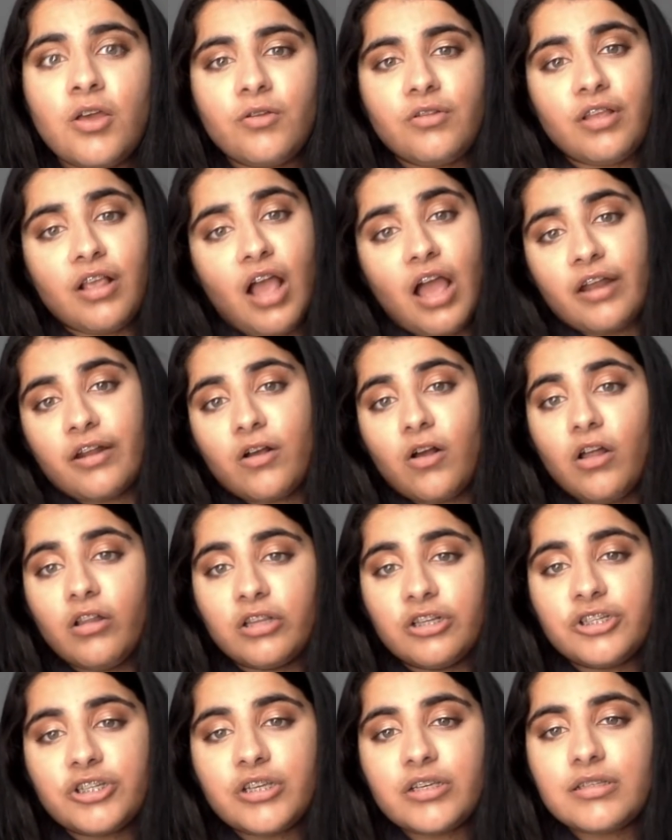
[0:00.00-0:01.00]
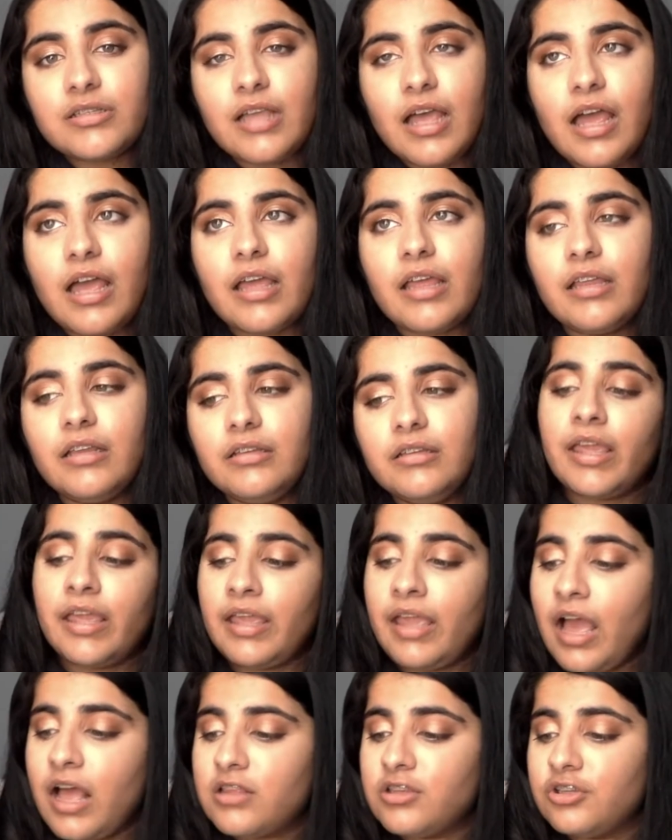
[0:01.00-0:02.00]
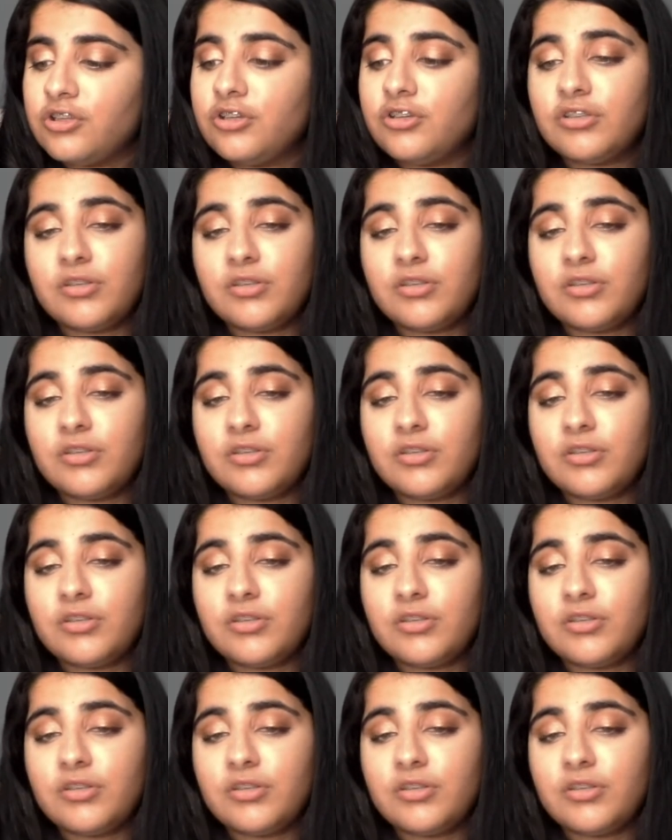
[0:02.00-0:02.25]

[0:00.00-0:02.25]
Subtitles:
the gynecologist, and he had to do